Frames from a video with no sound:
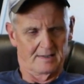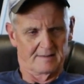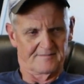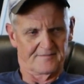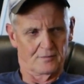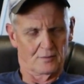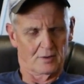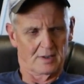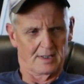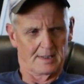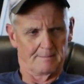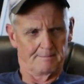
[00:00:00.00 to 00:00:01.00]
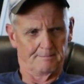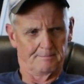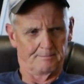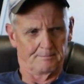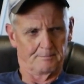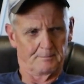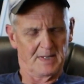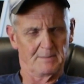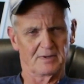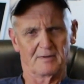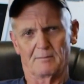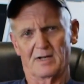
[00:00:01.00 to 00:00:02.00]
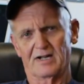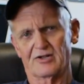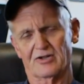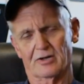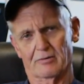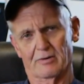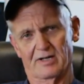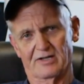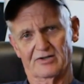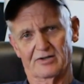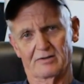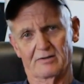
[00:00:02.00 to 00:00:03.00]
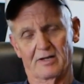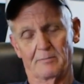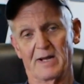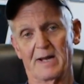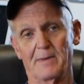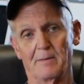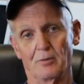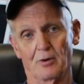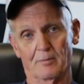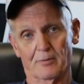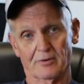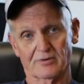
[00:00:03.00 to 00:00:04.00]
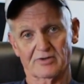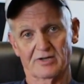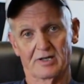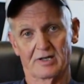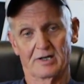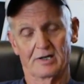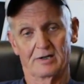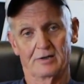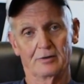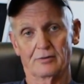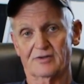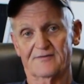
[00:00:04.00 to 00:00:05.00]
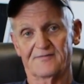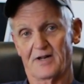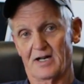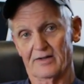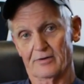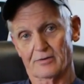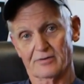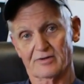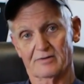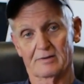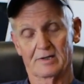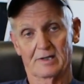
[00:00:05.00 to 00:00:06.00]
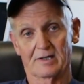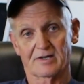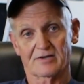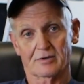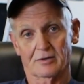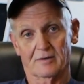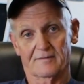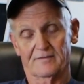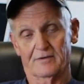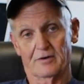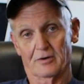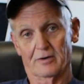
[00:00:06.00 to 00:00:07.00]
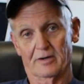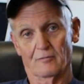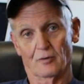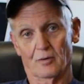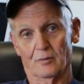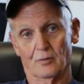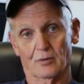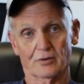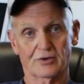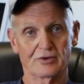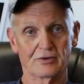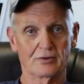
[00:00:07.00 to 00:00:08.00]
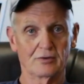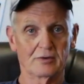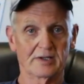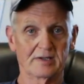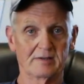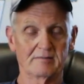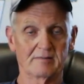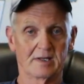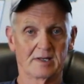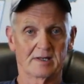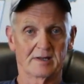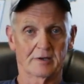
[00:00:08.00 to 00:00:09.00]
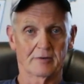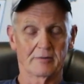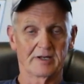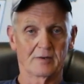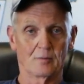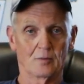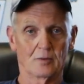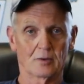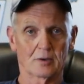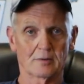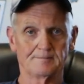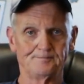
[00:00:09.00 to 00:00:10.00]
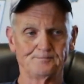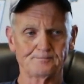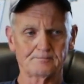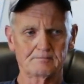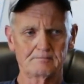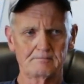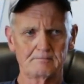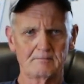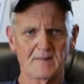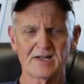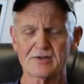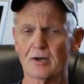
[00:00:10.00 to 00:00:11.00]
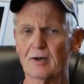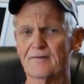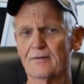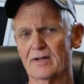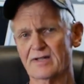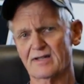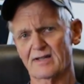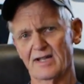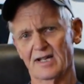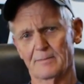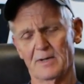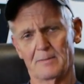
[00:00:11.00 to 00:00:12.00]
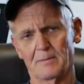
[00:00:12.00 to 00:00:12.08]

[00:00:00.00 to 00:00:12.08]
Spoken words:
For people of my generation, the baby boomers, whose fathers served during World War II and the Korean War, it's hard for us to think about